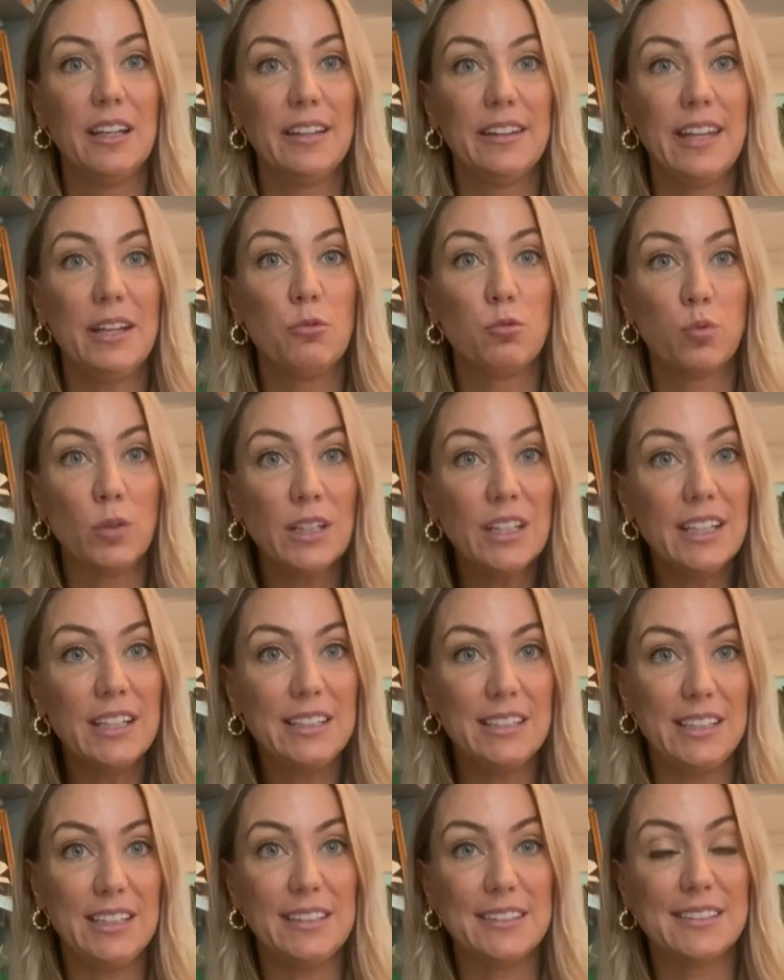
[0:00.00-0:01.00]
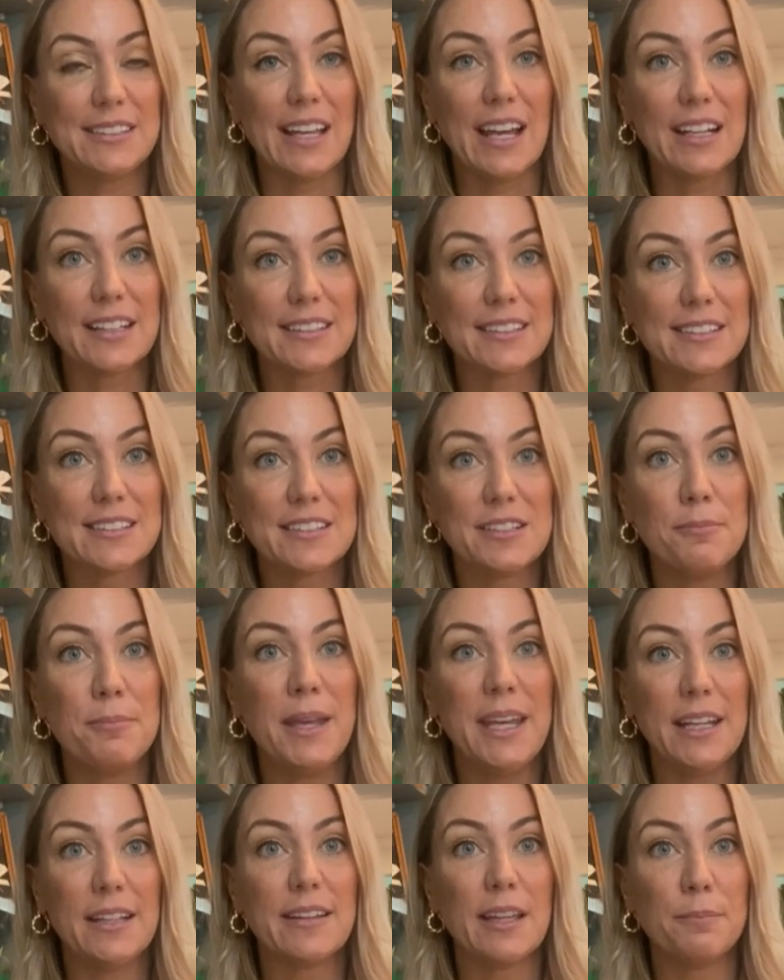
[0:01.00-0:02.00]
They really need sex to
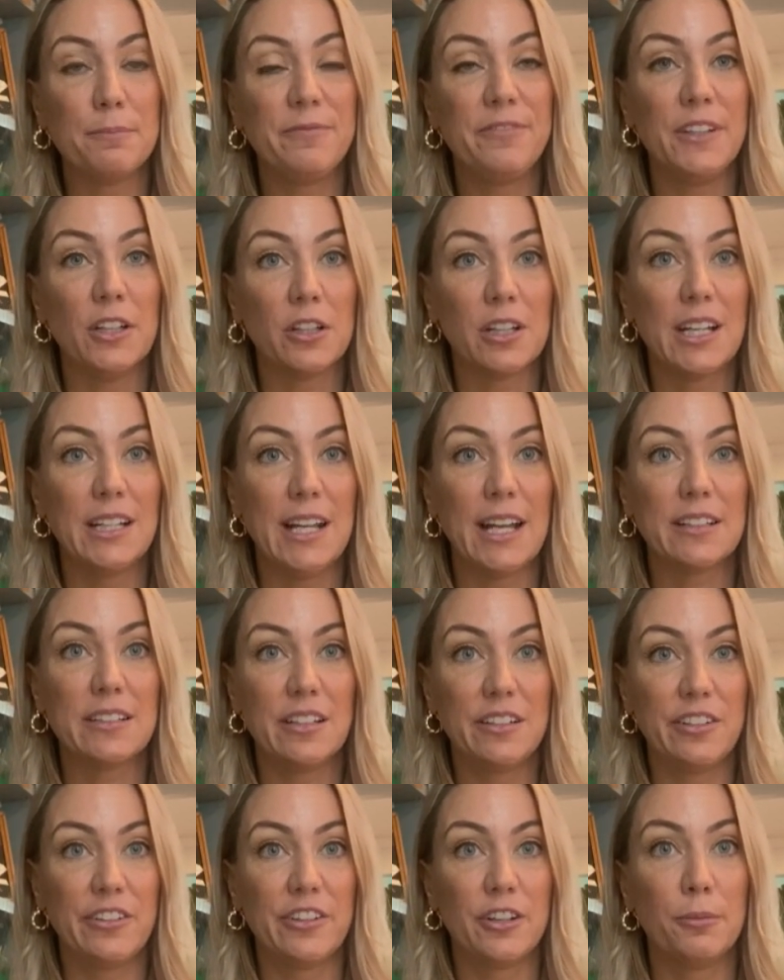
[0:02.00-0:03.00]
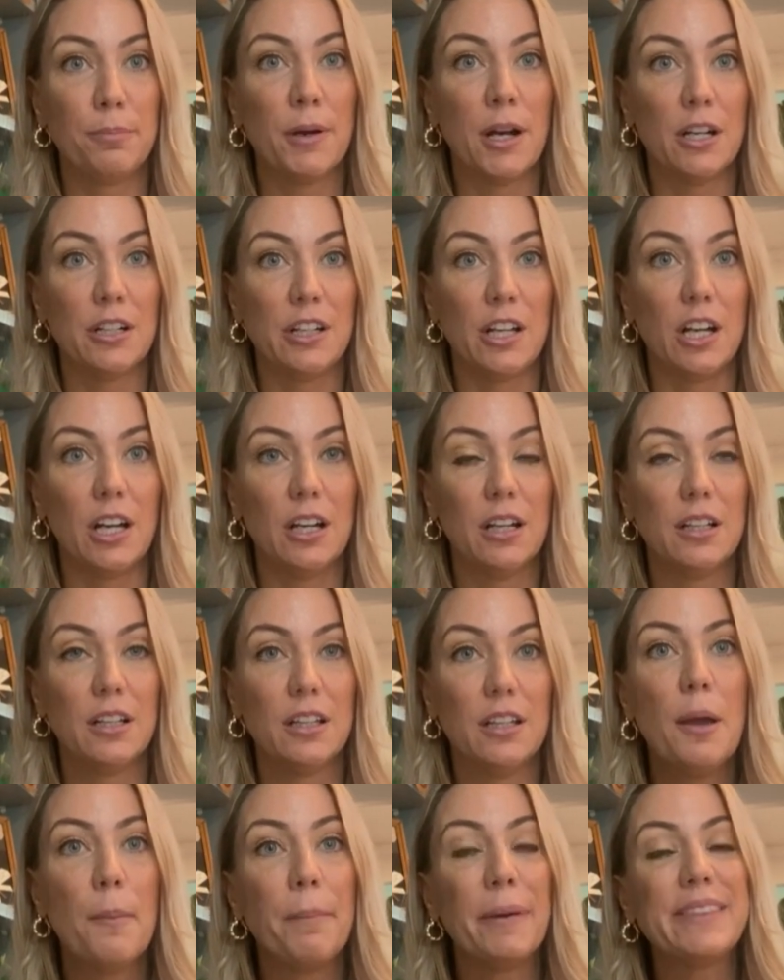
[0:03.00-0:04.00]
make them feel connected to their partner,
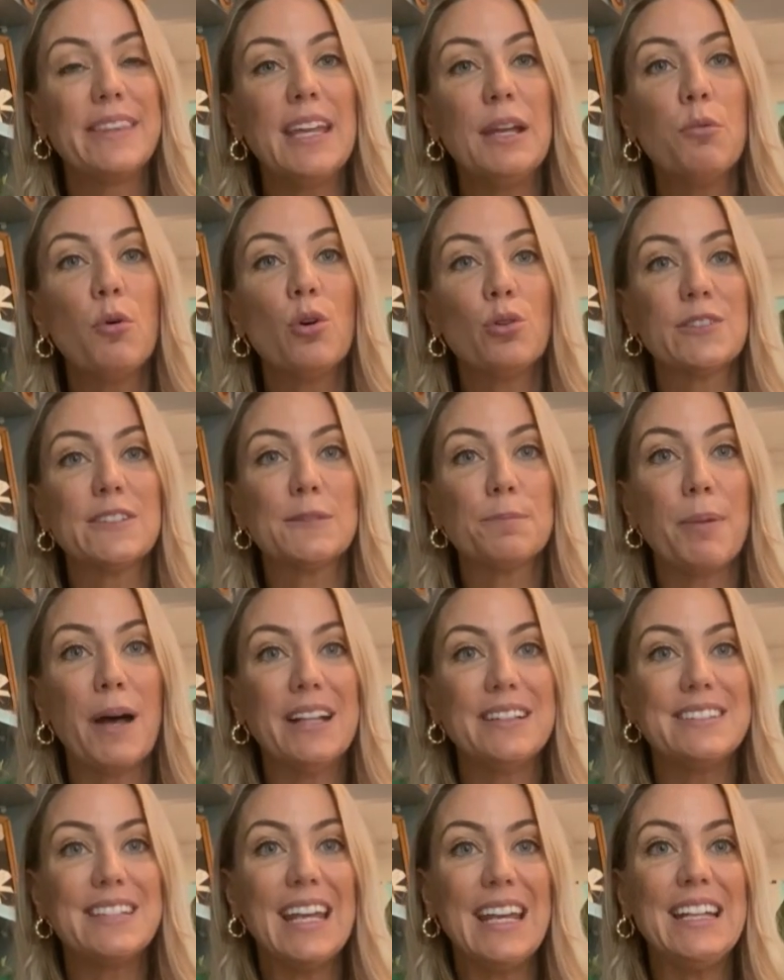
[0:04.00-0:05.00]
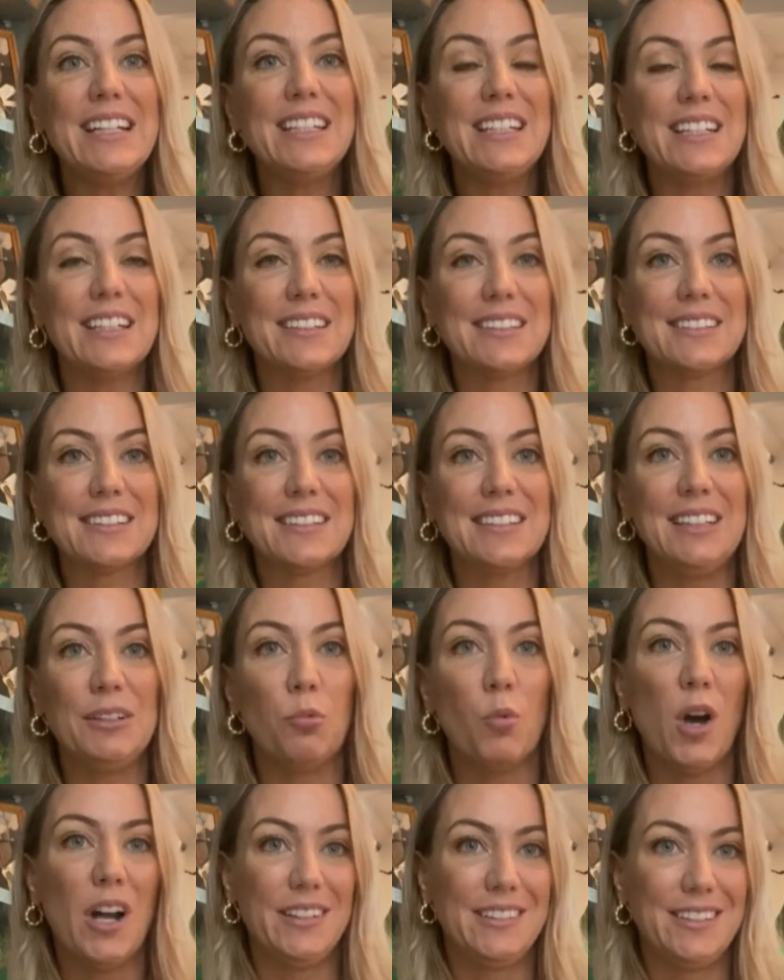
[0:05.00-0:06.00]
but they won't spontaneously
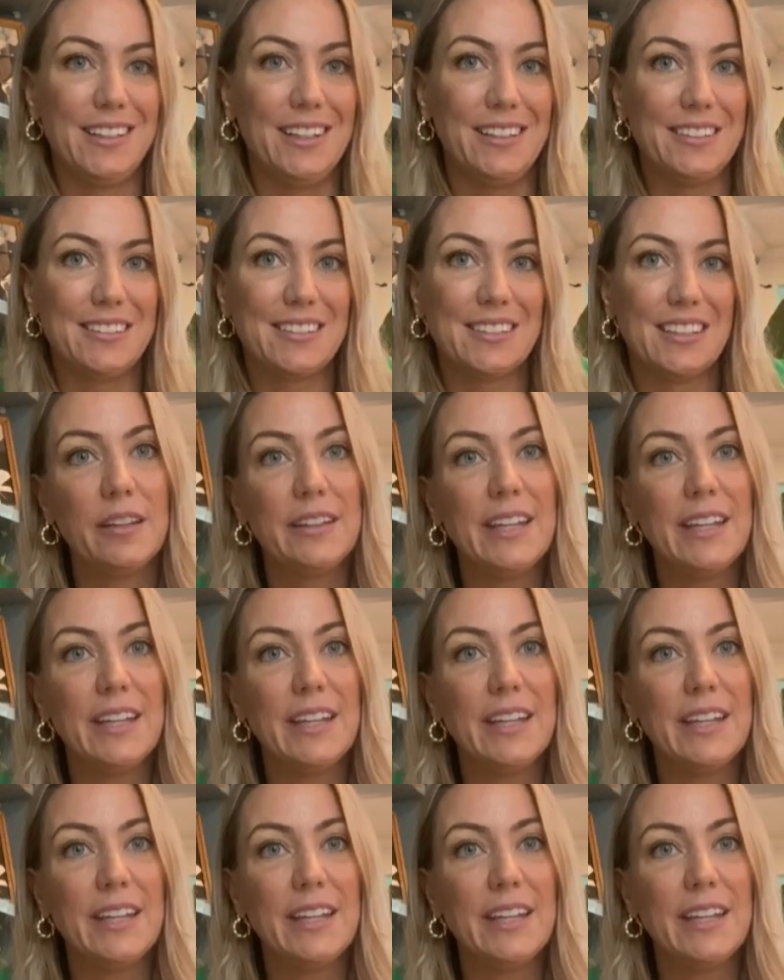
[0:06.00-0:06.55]
want it.